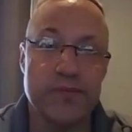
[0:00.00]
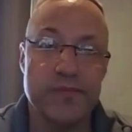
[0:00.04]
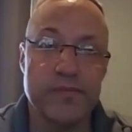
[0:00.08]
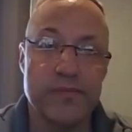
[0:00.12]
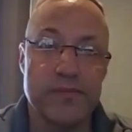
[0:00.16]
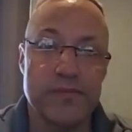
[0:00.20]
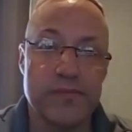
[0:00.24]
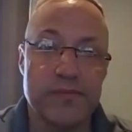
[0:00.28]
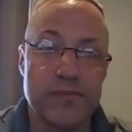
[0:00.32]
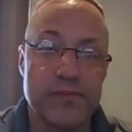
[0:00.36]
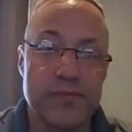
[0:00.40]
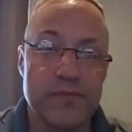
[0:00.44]

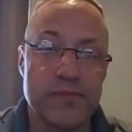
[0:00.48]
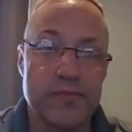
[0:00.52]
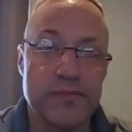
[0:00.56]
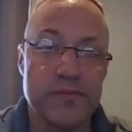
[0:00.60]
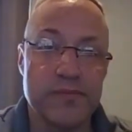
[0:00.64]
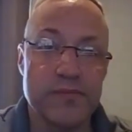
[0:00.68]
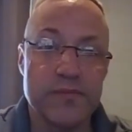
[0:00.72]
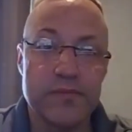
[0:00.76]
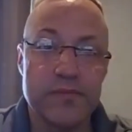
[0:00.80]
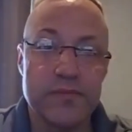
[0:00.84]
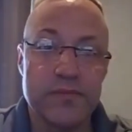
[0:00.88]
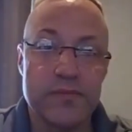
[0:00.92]

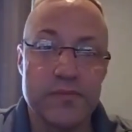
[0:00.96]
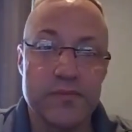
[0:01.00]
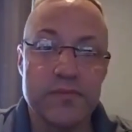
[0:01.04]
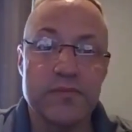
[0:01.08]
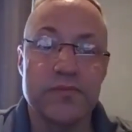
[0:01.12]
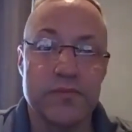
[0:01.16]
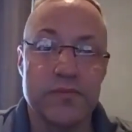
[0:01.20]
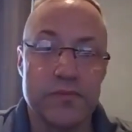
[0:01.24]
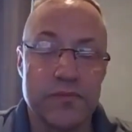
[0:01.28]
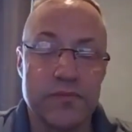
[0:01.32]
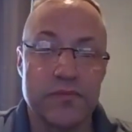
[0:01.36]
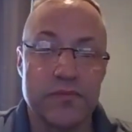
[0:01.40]

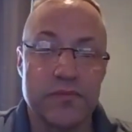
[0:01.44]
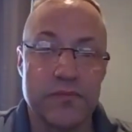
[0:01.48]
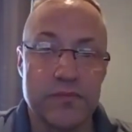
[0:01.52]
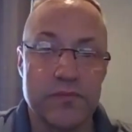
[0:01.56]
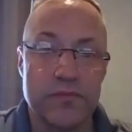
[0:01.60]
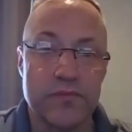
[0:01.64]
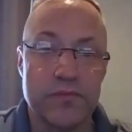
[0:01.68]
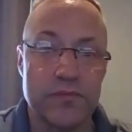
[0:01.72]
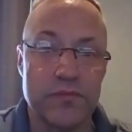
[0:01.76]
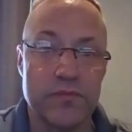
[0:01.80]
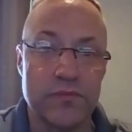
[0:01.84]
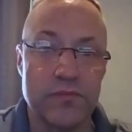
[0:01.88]

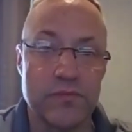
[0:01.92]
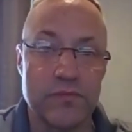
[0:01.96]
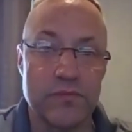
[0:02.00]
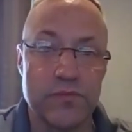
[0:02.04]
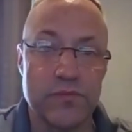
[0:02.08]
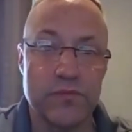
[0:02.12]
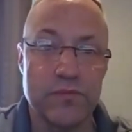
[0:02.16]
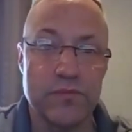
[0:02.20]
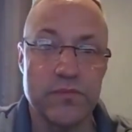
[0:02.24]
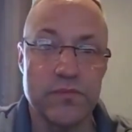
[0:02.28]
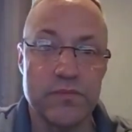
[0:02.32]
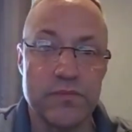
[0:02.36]

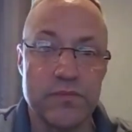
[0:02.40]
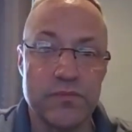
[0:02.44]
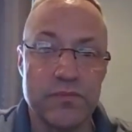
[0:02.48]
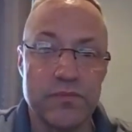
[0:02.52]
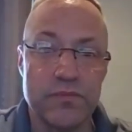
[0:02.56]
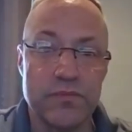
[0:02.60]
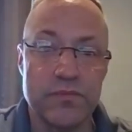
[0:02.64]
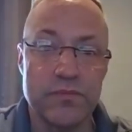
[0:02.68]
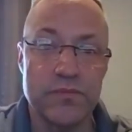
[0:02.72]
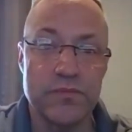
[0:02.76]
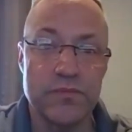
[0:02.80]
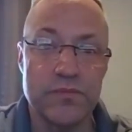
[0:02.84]

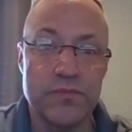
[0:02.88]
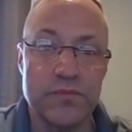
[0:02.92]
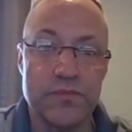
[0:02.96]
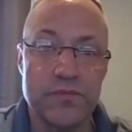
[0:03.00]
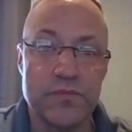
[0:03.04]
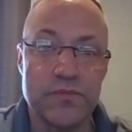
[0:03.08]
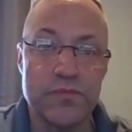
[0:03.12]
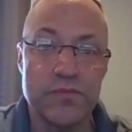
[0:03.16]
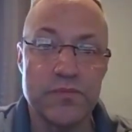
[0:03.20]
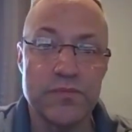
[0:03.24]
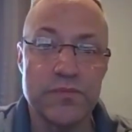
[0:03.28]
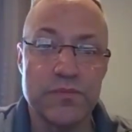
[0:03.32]

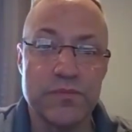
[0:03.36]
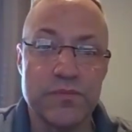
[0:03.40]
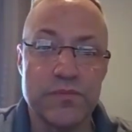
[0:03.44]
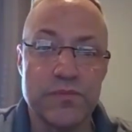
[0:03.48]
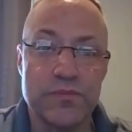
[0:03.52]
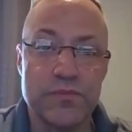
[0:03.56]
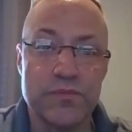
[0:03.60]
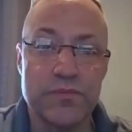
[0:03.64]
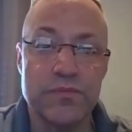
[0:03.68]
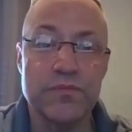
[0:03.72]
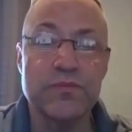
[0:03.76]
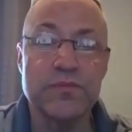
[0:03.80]

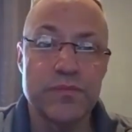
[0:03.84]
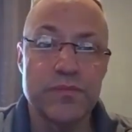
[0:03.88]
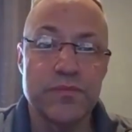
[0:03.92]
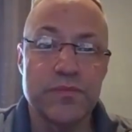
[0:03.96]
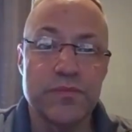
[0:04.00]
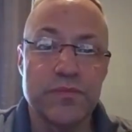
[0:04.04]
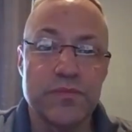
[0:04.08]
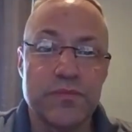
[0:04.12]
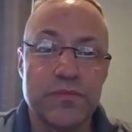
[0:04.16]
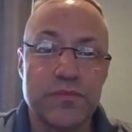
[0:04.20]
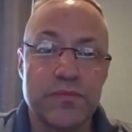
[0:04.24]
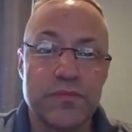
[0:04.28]

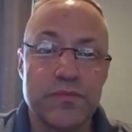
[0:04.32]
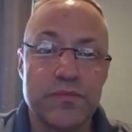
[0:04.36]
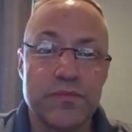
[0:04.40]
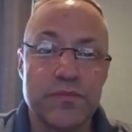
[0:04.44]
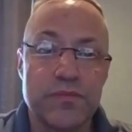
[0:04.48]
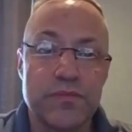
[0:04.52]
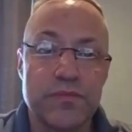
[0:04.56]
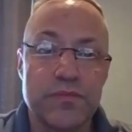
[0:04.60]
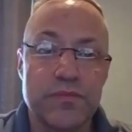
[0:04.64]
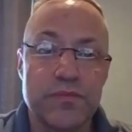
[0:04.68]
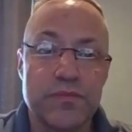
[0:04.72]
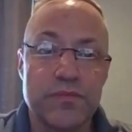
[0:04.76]

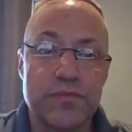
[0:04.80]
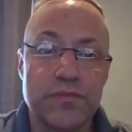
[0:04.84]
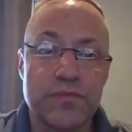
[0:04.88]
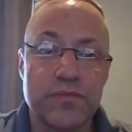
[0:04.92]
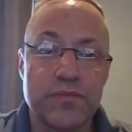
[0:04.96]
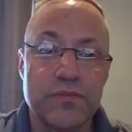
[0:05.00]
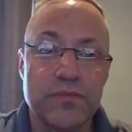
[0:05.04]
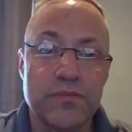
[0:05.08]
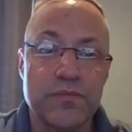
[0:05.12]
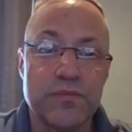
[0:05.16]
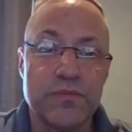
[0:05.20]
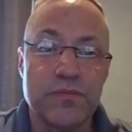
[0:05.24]

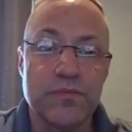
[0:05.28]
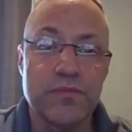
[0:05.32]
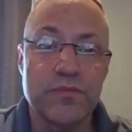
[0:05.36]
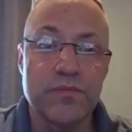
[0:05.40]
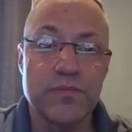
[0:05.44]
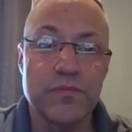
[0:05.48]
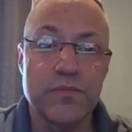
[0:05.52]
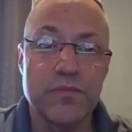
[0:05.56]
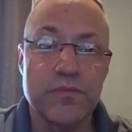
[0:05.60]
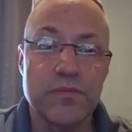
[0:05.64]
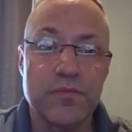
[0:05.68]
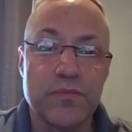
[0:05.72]

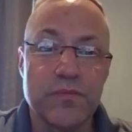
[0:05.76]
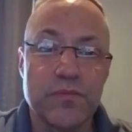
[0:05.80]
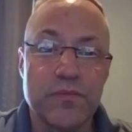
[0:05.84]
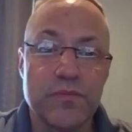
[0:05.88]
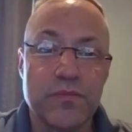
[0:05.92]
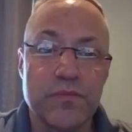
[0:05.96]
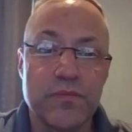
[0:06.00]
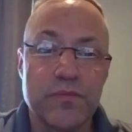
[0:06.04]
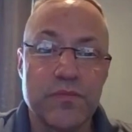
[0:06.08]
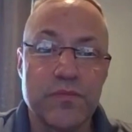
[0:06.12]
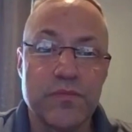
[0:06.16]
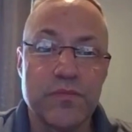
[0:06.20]

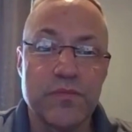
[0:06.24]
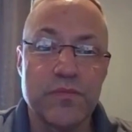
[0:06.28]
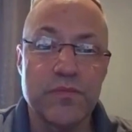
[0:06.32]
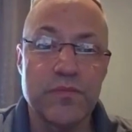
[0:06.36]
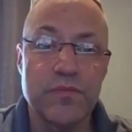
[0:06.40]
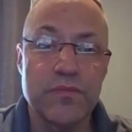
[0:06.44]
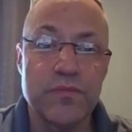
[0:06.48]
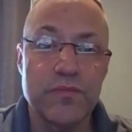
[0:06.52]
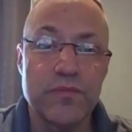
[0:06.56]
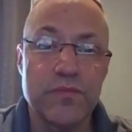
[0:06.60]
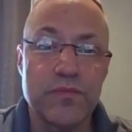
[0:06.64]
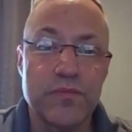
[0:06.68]

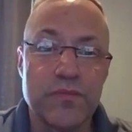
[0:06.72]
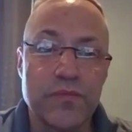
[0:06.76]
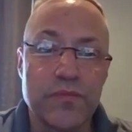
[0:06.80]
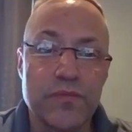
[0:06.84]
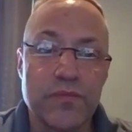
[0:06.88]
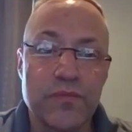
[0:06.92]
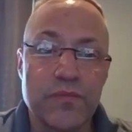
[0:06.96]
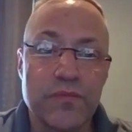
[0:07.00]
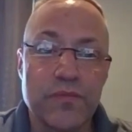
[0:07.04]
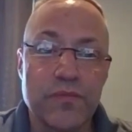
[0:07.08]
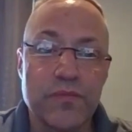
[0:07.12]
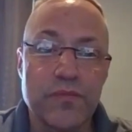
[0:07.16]

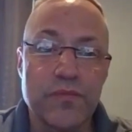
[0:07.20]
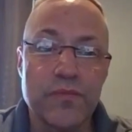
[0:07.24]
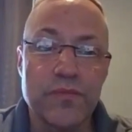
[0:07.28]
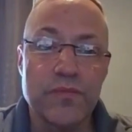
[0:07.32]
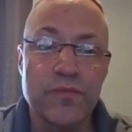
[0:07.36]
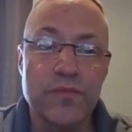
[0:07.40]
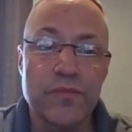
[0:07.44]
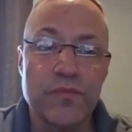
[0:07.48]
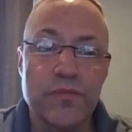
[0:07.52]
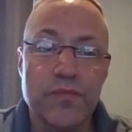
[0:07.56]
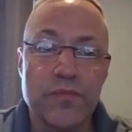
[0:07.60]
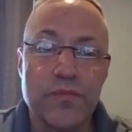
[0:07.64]

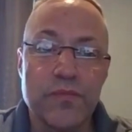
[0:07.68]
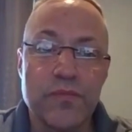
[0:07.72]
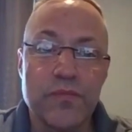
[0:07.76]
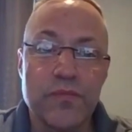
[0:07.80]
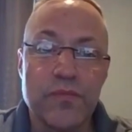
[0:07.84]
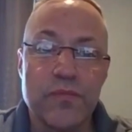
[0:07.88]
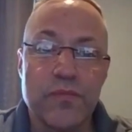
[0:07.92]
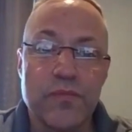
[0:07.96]
This person isn't speaking.